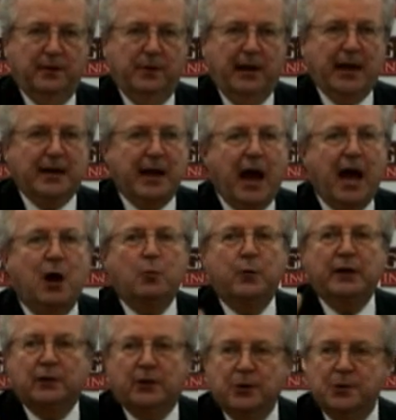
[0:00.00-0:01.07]
and how we
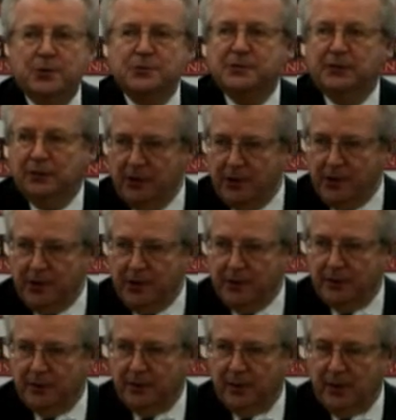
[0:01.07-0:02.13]
learn to learn.
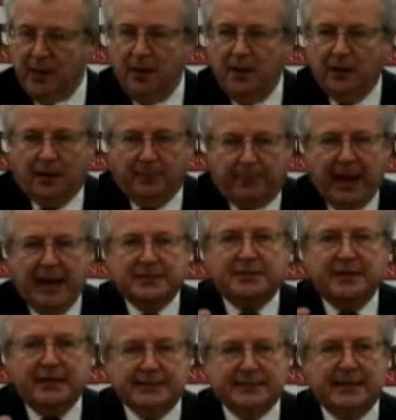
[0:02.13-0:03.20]

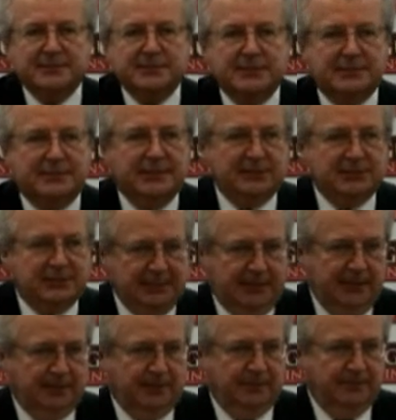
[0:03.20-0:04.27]
Capacity doesn't sit
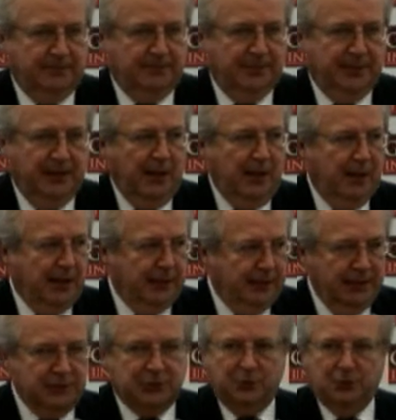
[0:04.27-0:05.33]
still
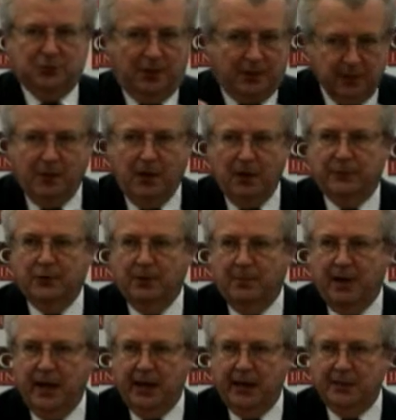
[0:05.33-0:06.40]
unless you turn off your
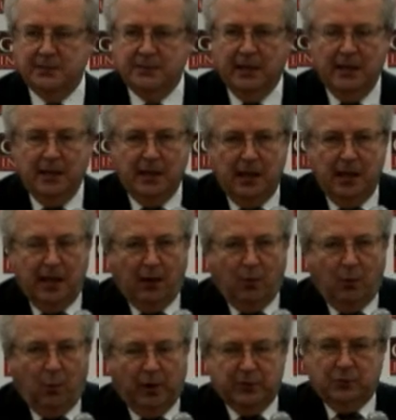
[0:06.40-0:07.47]
mind
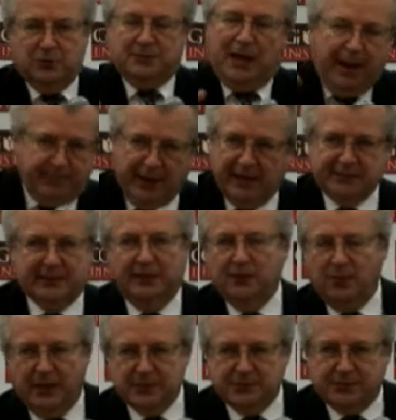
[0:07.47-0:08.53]
when you stop asking
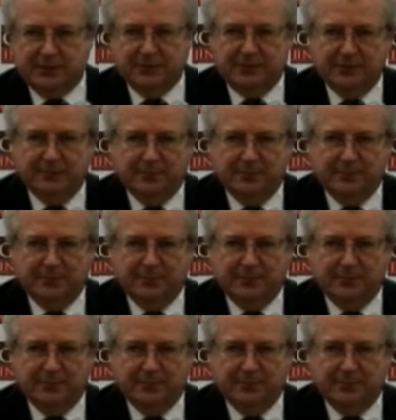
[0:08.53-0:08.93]
questions.